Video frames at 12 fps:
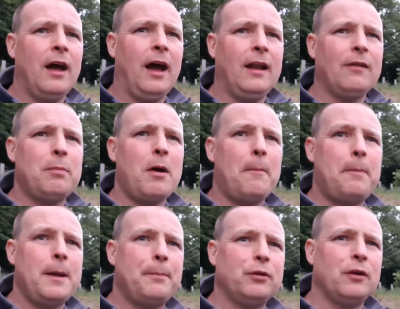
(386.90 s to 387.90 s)
And if more
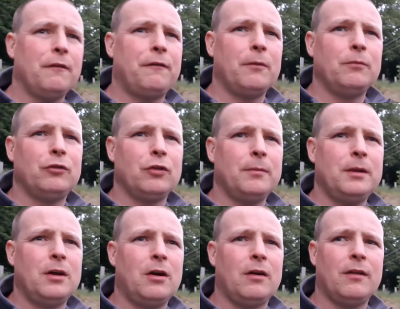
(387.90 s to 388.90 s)
people do thumbs up, you
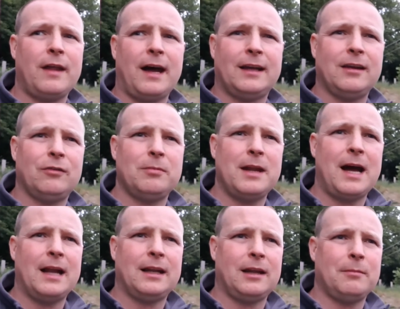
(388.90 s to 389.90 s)
know, that gives me the
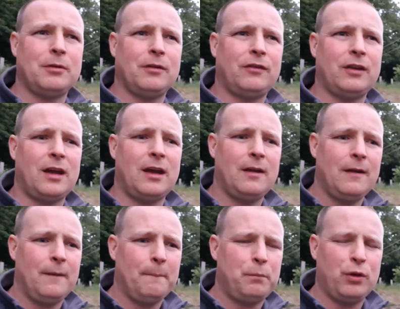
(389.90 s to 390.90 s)
idea, but to say,
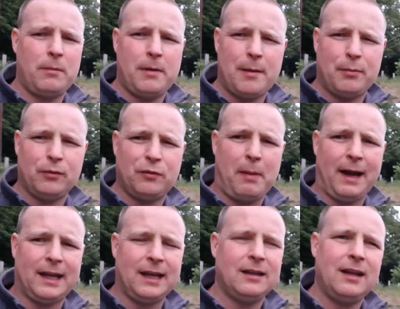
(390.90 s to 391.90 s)
put the baby ones
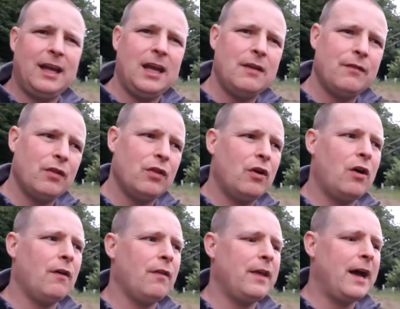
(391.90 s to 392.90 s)
back in, even
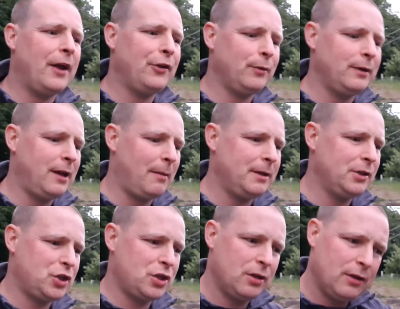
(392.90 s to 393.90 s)
though they are doing
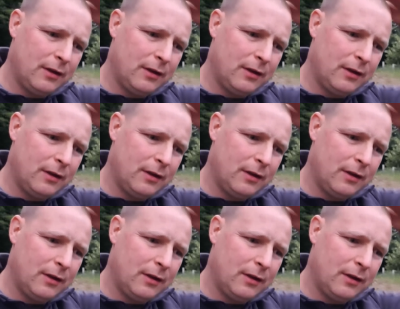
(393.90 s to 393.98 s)
damage.